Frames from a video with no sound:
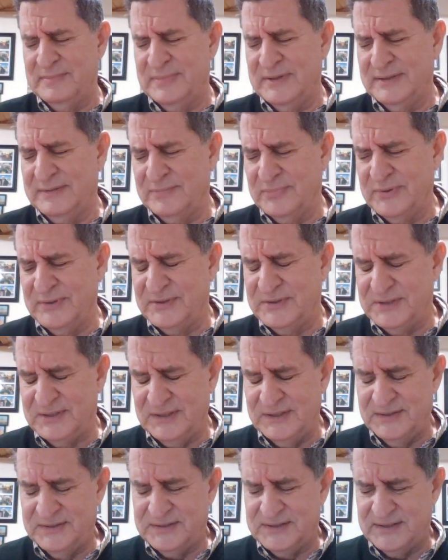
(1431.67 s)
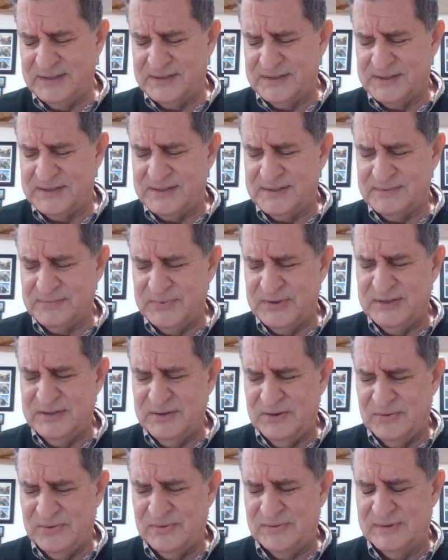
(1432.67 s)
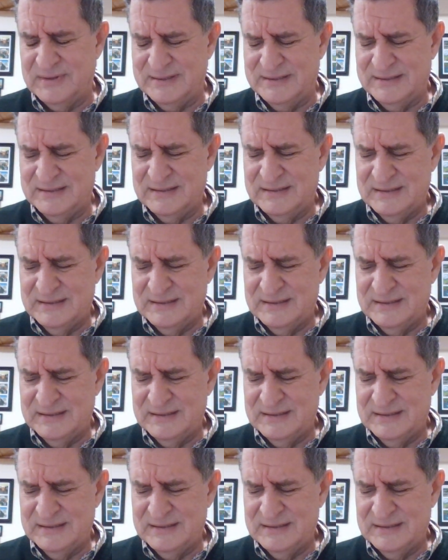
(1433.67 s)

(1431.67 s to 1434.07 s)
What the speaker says: but with Jesus, we know